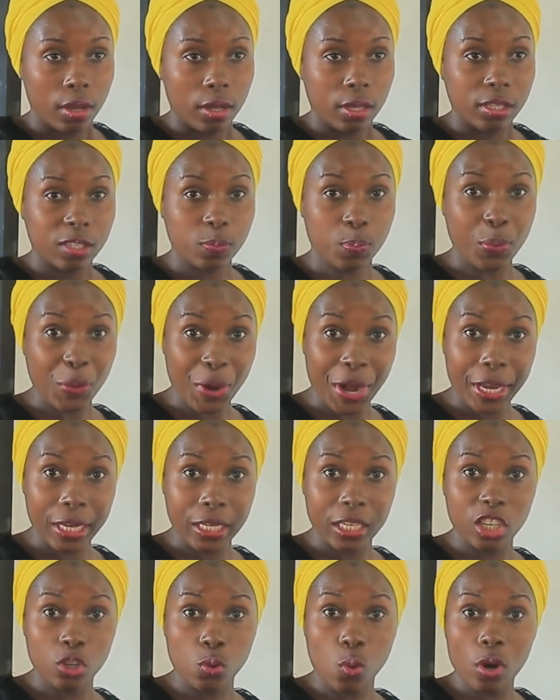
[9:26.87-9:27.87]

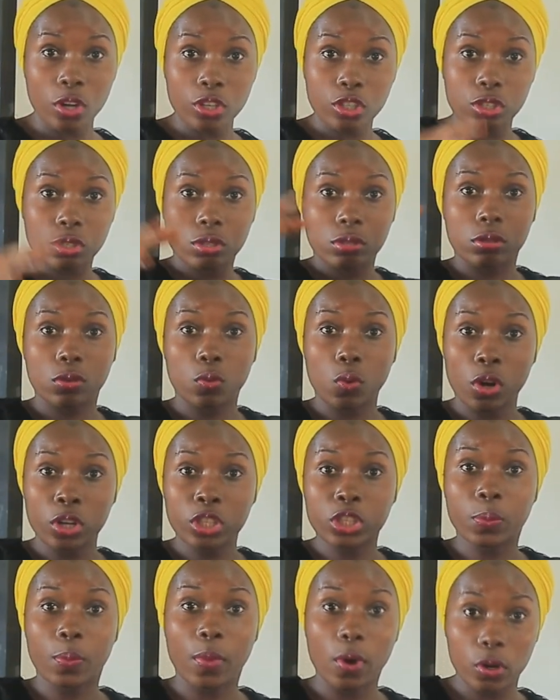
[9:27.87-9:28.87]
spread, it
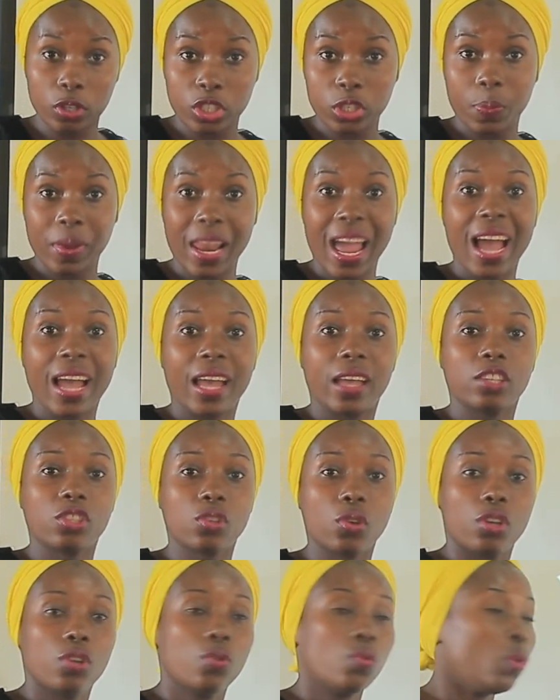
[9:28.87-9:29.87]
won't multiply.
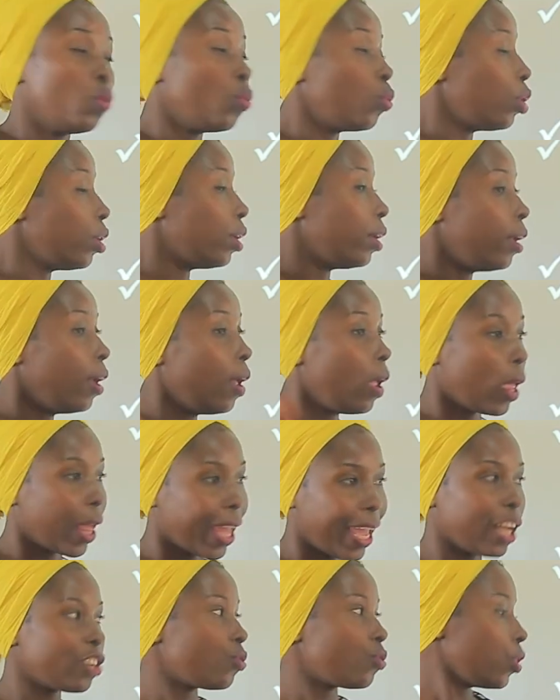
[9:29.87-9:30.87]
So we will
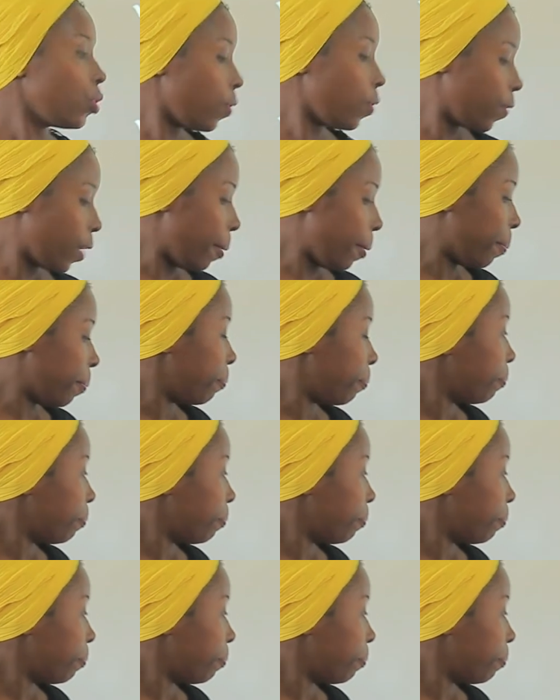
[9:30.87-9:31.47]
get rid of them.